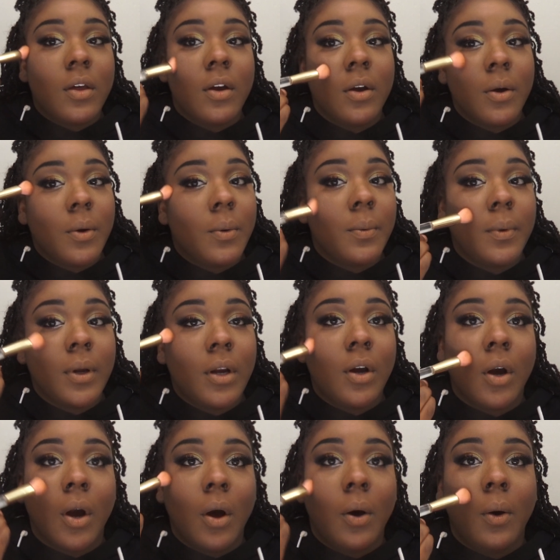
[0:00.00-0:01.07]
There we
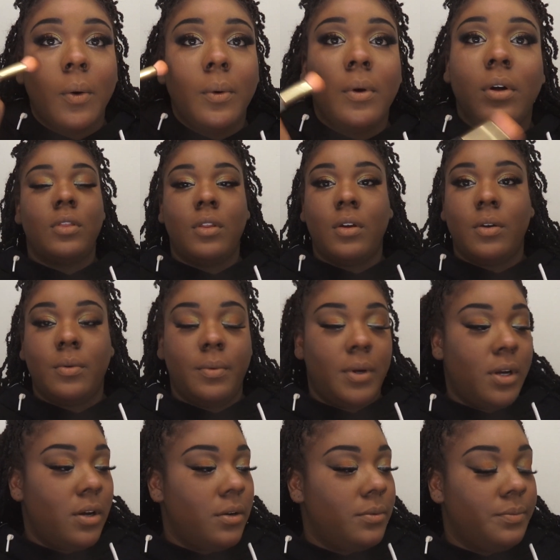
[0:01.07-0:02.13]
go. There we
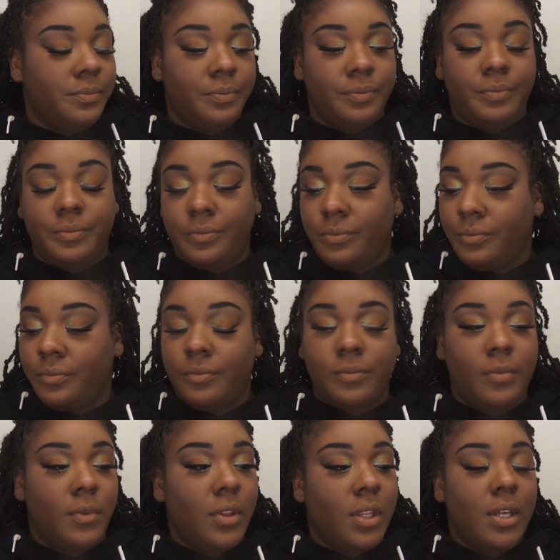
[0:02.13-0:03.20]
go.
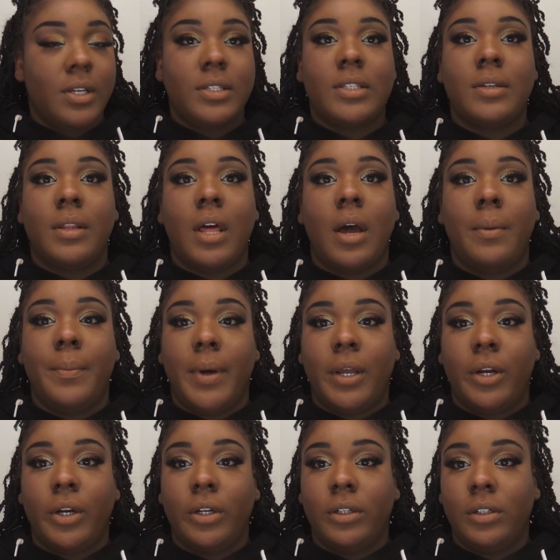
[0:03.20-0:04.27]
That's a lot
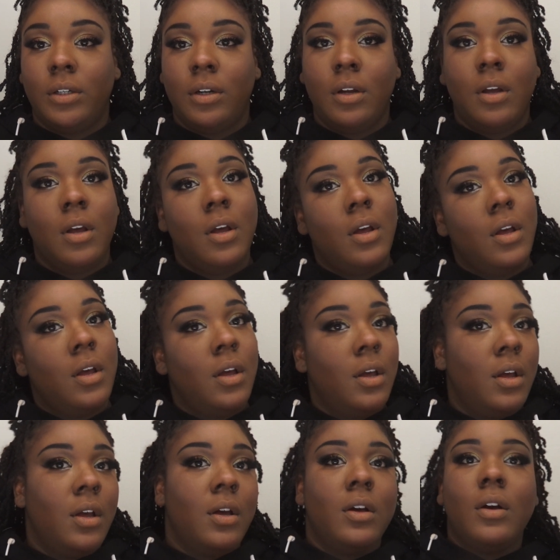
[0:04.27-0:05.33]
better.
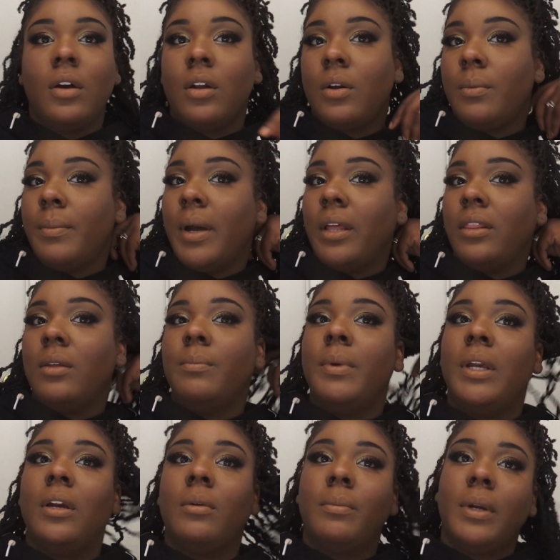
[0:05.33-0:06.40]
I don't mind the
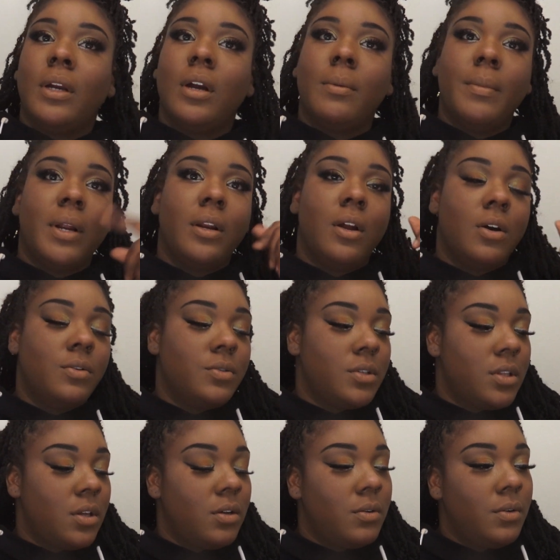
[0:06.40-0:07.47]
pink being on my
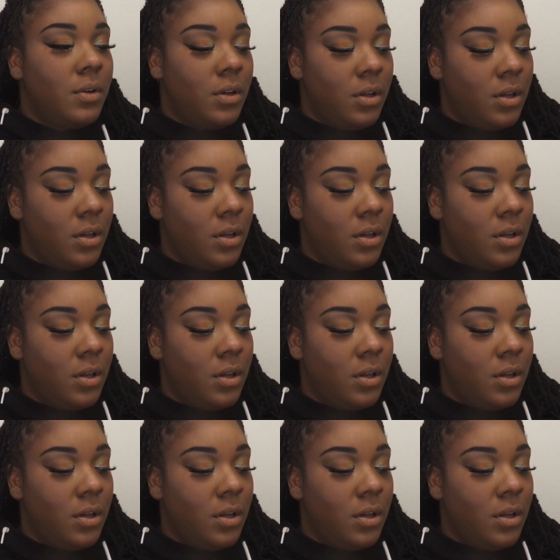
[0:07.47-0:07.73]
nose, though.